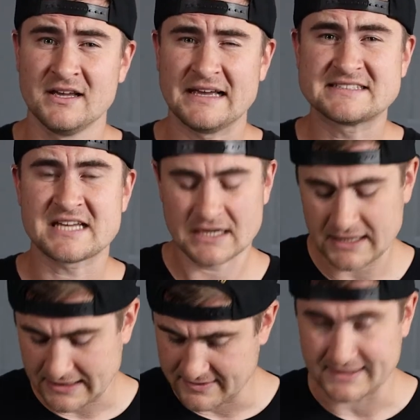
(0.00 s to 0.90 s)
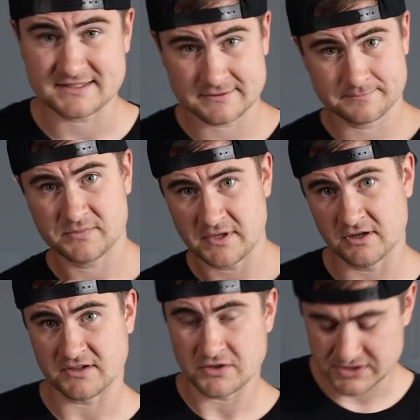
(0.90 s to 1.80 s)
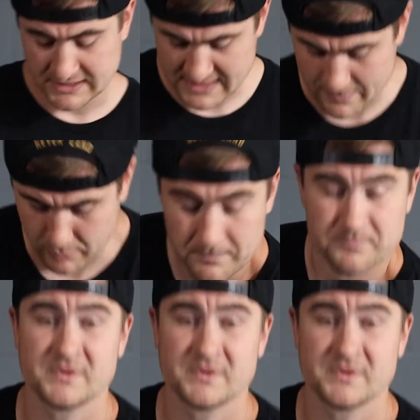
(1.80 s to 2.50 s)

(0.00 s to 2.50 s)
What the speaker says: It's kind of like this. Here's an example.